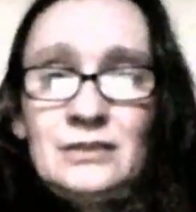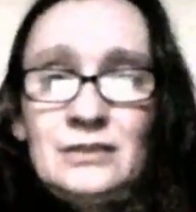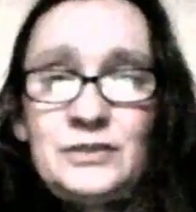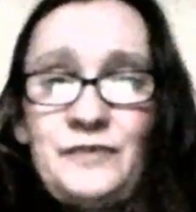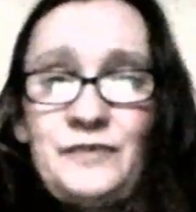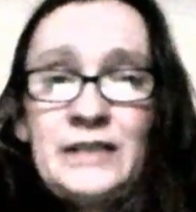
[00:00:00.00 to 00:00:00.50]

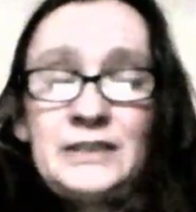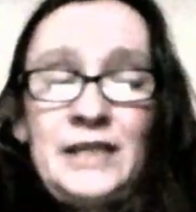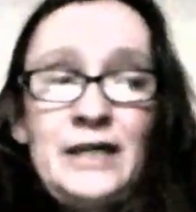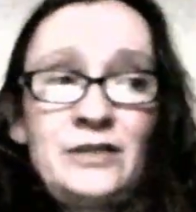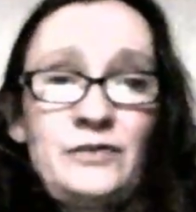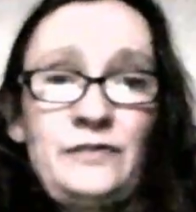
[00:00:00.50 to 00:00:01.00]
to find
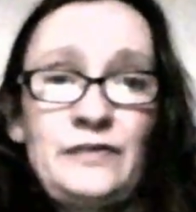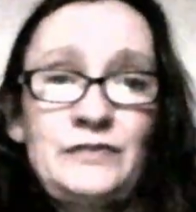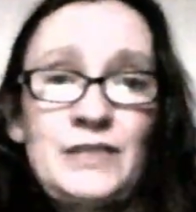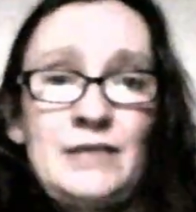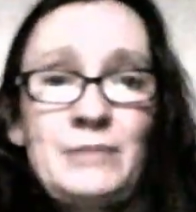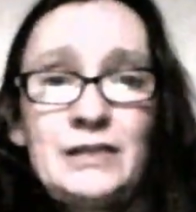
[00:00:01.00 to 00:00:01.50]
10 or
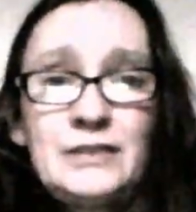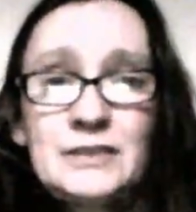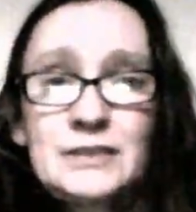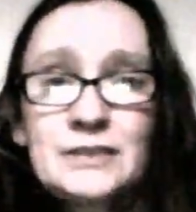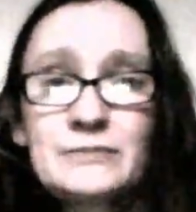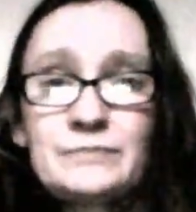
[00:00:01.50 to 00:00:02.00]
15
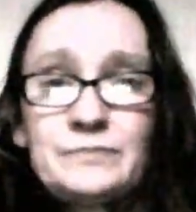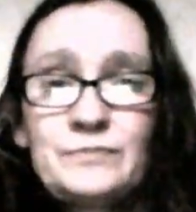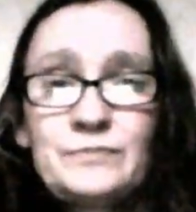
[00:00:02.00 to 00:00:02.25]
minutes.